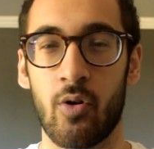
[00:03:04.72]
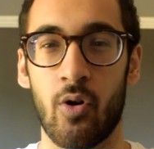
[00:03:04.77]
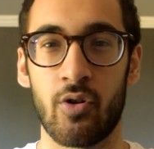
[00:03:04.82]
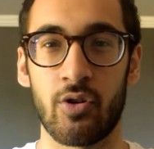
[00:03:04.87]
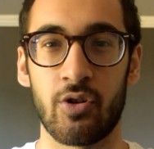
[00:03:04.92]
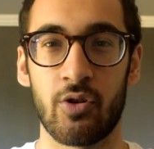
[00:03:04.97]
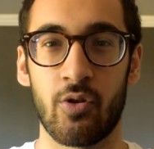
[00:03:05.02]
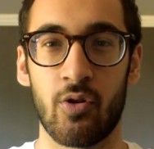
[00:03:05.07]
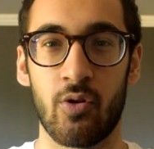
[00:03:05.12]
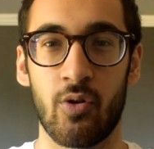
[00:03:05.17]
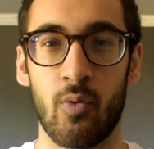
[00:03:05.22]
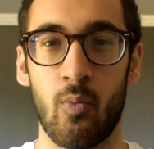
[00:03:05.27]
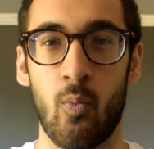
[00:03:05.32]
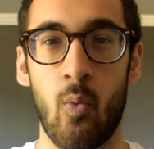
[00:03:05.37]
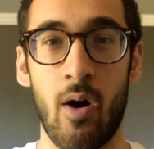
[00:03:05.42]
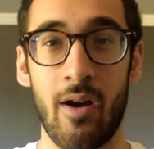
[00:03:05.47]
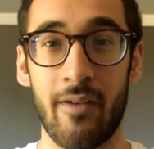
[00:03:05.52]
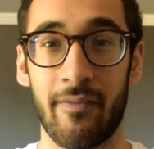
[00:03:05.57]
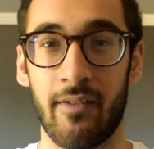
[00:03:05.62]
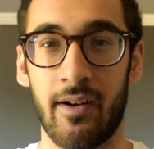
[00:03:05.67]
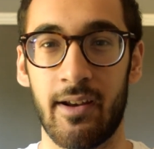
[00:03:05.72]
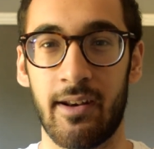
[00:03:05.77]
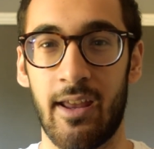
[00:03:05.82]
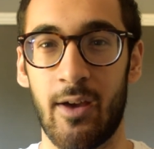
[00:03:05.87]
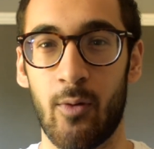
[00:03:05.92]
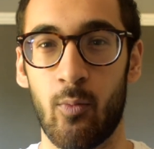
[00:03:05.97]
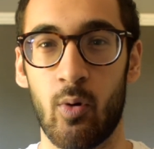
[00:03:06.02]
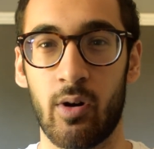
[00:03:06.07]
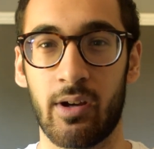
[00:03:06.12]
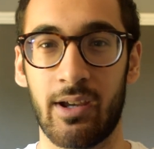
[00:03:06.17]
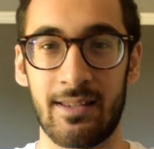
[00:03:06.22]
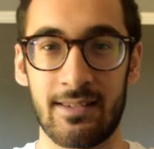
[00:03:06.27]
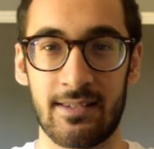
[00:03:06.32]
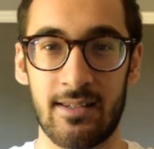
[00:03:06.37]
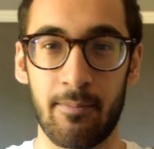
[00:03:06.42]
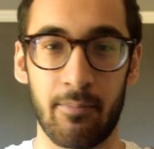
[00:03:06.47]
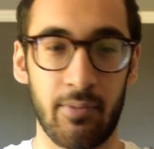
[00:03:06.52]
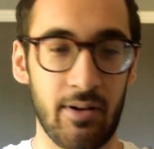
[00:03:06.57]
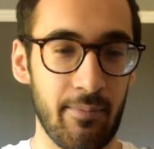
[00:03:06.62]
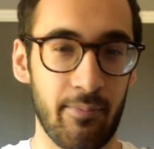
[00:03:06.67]
on your Wi-Fi network can
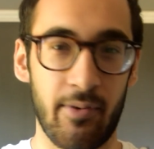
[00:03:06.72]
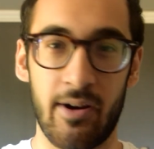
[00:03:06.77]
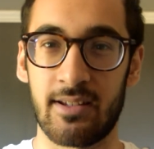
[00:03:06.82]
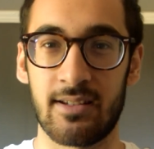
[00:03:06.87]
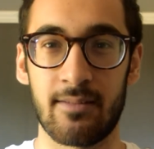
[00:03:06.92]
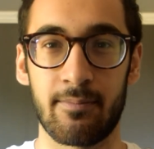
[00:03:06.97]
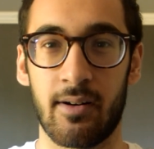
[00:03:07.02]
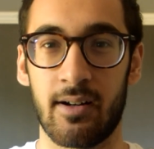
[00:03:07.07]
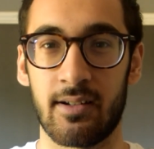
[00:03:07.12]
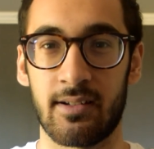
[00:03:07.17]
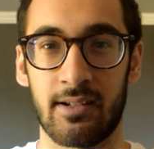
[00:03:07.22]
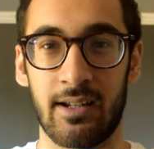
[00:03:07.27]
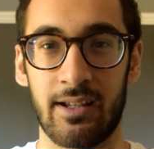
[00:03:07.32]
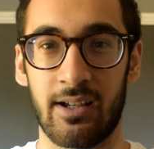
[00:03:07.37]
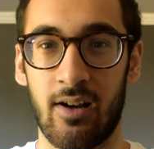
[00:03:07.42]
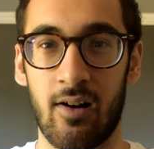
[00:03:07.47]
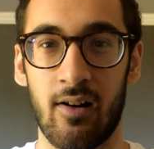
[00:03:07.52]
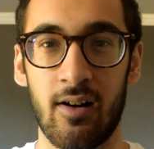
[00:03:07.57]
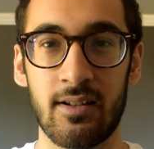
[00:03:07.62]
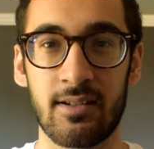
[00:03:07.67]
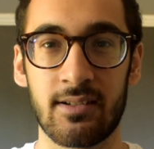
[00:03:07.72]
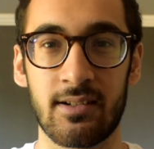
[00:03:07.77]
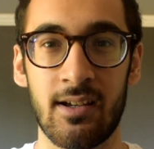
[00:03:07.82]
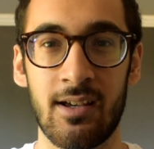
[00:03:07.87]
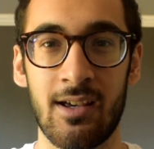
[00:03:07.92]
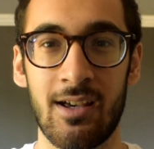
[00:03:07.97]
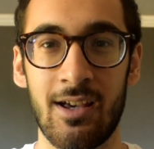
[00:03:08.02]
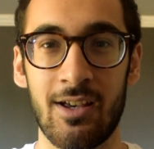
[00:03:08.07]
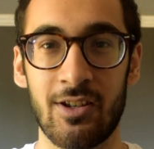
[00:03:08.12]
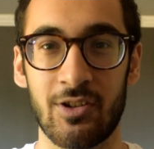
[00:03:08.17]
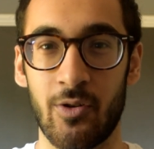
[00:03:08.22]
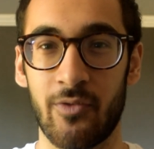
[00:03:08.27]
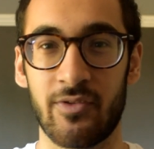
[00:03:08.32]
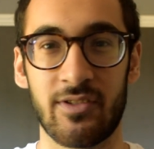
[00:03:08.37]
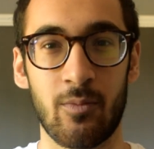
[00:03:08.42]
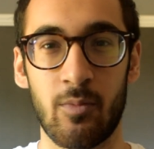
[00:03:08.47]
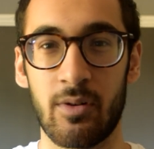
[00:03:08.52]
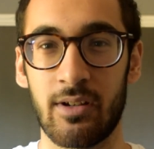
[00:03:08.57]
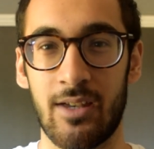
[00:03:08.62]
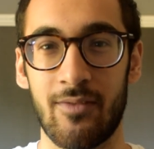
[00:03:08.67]
simply press a button and cast. So if
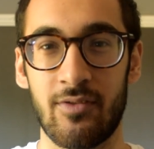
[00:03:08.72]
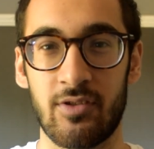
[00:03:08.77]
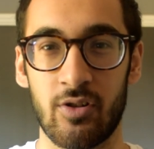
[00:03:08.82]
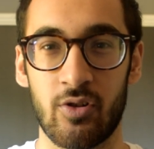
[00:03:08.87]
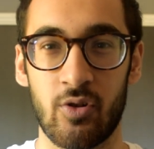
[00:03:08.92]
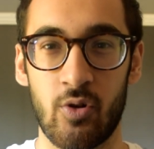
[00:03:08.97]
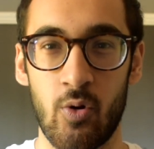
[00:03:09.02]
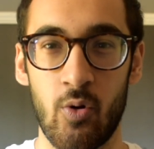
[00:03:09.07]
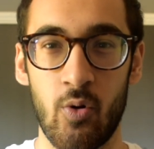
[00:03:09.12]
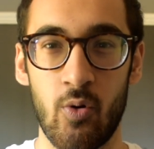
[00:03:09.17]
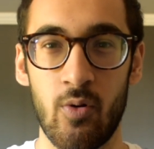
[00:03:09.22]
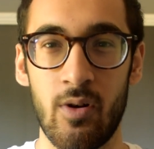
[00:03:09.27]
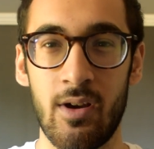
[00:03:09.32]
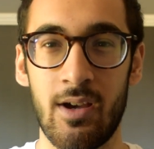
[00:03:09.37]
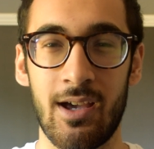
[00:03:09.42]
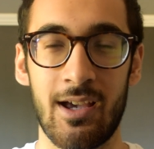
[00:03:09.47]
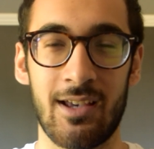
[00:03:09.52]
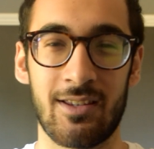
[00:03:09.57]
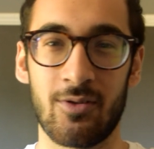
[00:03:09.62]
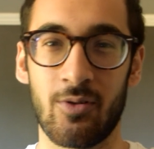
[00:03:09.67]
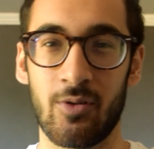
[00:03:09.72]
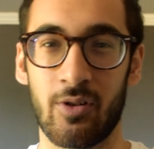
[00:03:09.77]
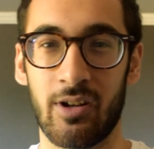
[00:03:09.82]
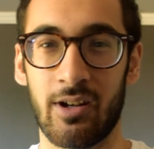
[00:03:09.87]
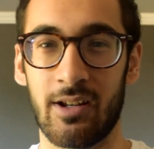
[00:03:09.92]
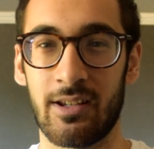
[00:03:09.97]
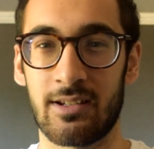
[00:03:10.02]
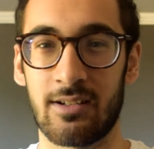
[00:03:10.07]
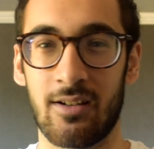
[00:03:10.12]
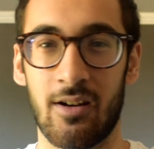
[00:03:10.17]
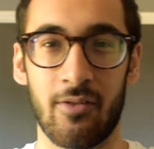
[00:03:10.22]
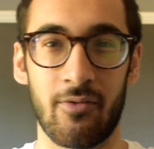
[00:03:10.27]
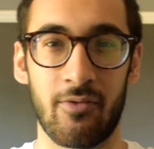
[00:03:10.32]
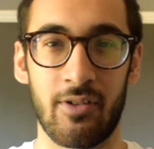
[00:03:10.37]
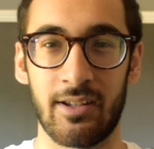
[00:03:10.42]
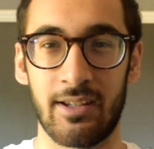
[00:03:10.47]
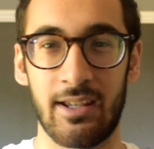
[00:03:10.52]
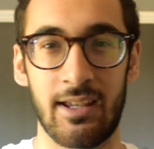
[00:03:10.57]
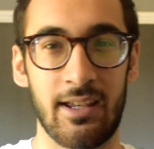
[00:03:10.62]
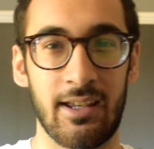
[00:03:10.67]
someone gives you a call, it's not going to start
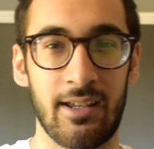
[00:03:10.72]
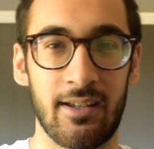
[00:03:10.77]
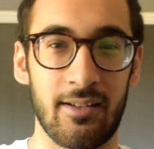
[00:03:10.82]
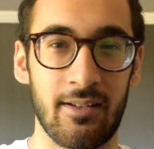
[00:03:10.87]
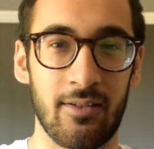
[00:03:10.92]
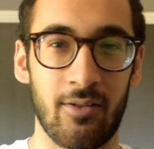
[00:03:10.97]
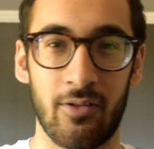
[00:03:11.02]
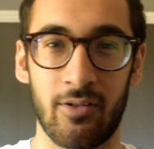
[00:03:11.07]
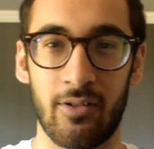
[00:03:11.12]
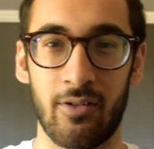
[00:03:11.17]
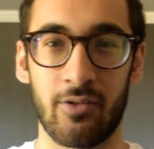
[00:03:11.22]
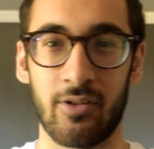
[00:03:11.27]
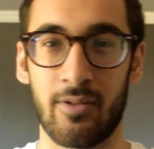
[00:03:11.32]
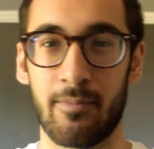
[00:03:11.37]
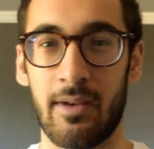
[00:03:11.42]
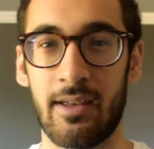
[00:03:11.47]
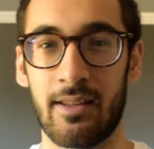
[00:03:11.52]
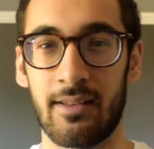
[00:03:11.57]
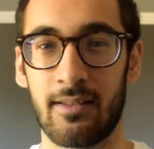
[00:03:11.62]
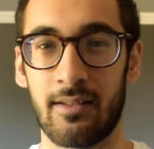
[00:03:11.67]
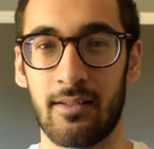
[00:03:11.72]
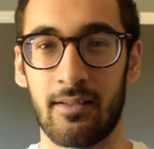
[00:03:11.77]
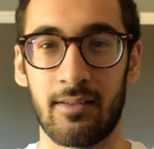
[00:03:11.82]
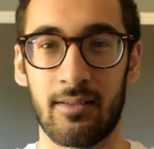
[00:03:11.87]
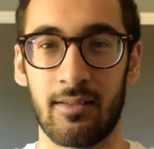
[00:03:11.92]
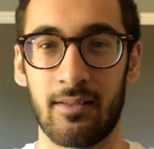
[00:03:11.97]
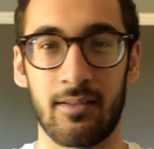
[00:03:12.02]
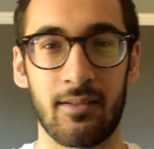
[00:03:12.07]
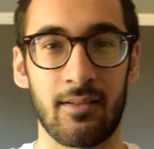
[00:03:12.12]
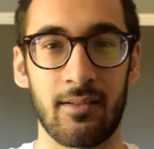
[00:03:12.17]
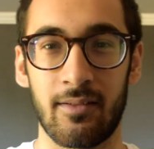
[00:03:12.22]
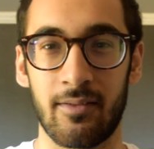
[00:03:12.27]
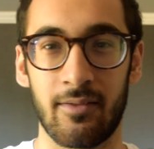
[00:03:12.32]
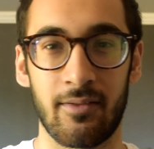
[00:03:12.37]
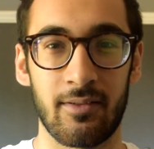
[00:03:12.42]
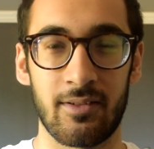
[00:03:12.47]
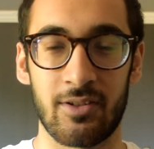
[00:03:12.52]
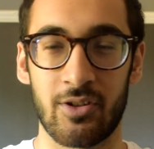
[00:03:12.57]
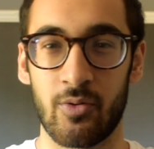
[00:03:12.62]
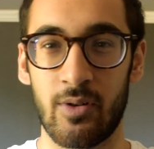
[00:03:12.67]
ringing on the main
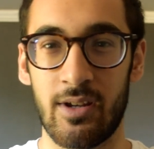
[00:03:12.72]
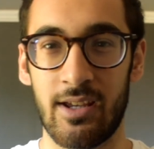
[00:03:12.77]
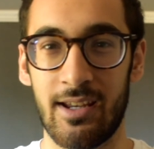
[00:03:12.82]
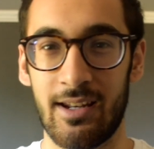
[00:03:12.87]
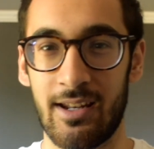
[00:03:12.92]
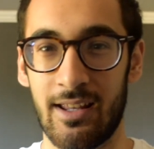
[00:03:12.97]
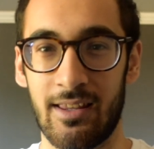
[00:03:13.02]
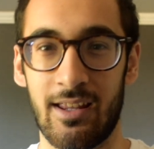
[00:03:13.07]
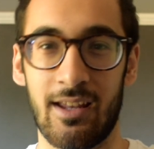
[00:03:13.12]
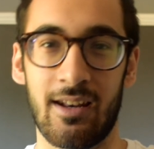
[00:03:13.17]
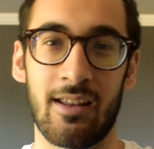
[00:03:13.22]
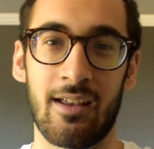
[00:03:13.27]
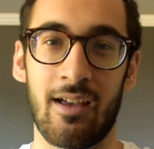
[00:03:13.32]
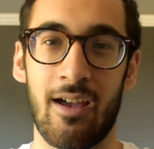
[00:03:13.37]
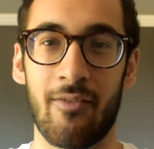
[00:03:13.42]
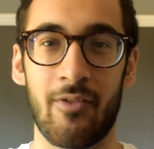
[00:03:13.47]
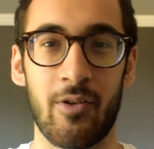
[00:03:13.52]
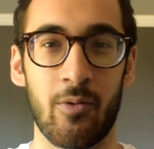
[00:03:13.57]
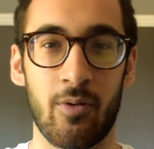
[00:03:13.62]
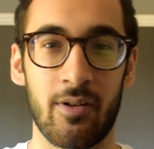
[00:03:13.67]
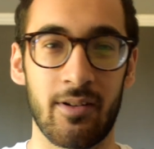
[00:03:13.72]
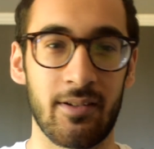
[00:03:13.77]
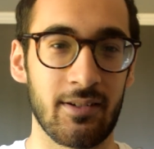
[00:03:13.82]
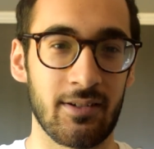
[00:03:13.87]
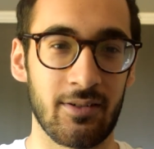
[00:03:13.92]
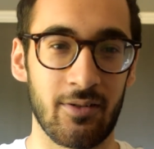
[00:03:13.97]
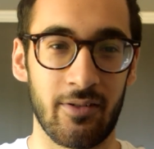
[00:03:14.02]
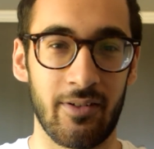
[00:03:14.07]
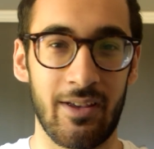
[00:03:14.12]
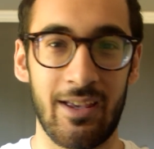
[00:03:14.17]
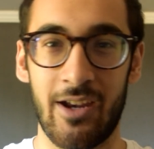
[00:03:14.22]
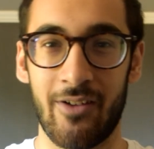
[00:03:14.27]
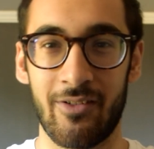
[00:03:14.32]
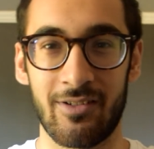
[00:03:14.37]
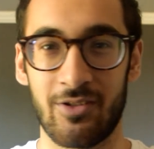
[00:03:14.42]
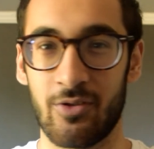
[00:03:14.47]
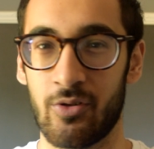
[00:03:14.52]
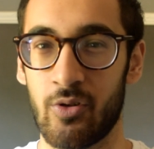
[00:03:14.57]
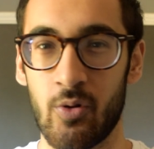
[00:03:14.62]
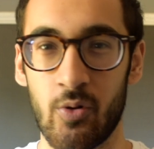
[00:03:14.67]
screen and then everyone sort of
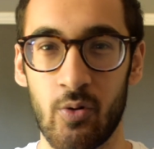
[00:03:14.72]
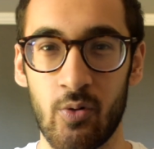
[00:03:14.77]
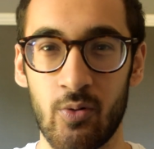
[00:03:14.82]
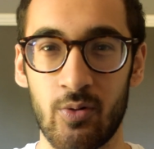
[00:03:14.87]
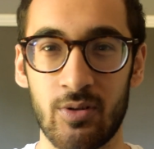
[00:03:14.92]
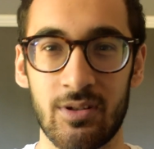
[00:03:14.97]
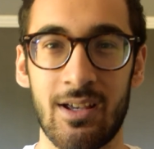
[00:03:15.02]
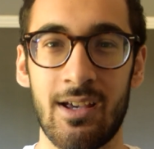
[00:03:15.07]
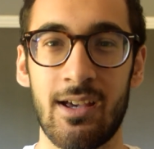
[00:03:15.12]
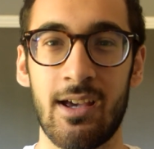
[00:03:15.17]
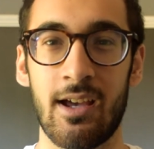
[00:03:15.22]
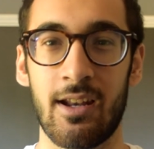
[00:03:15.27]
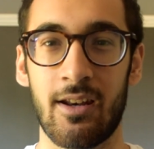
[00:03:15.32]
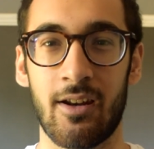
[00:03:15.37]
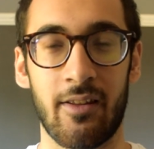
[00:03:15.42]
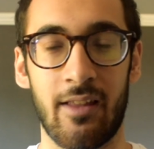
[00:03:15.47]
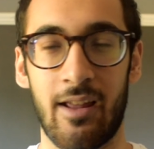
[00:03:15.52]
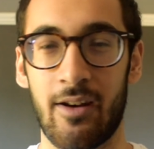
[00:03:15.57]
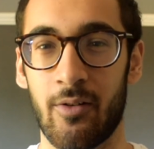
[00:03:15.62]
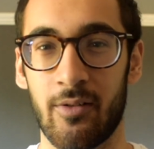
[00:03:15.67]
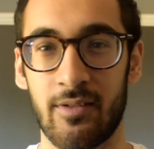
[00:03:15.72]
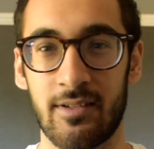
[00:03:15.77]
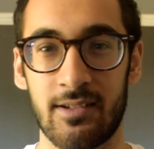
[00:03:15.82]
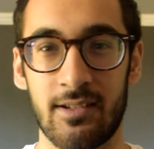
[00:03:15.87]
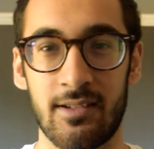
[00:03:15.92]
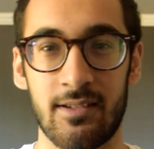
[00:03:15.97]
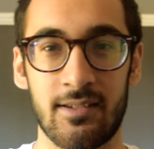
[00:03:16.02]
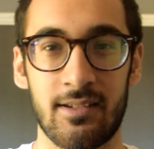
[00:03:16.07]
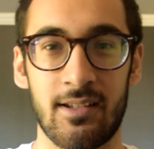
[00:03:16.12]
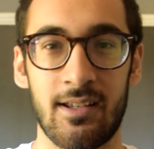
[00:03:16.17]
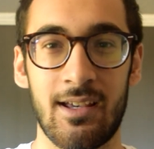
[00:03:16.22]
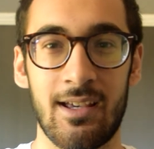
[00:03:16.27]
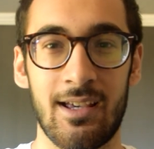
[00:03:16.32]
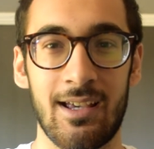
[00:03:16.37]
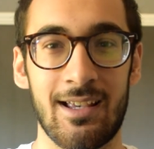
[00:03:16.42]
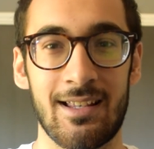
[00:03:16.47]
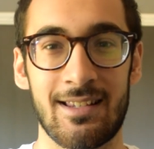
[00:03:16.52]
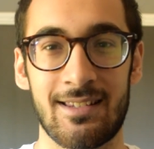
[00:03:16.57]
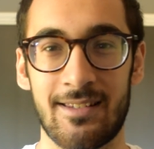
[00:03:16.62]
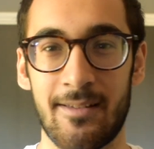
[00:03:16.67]
hears your calls. None of that nonsense.
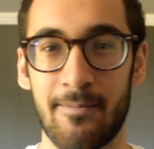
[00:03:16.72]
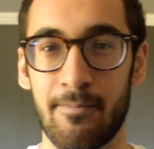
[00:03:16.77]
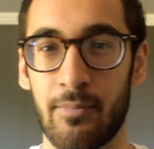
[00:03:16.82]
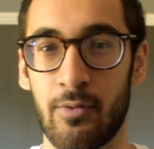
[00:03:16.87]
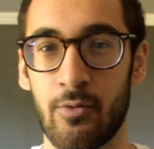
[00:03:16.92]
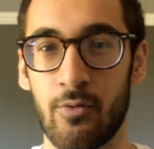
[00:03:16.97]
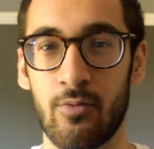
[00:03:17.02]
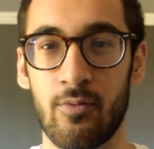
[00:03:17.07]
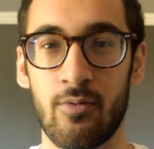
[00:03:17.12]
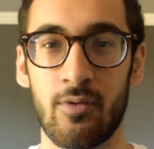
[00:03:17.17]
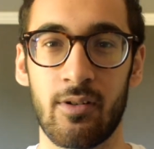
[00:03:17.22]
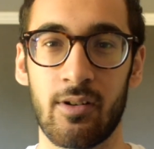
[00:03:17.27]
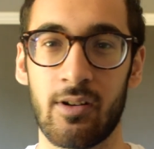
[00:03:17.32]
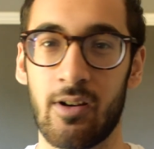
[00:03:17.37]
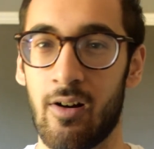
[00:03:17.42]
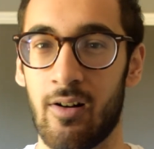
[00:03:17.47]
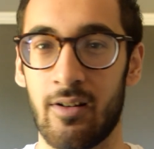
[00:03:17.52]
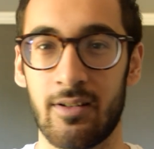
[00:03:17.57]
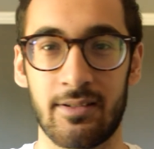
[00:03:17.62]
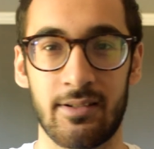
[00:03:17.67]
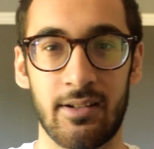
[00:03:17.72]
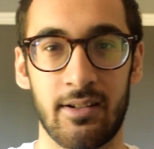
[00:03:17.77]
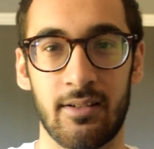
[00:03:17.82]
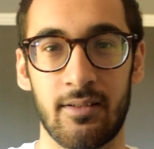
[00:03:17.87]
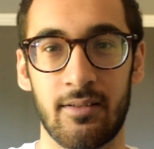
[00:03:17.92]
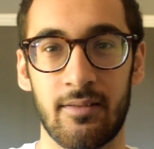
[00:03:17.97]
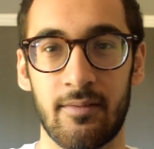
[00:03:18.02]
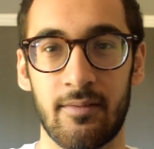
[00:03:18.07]
It's simple casting.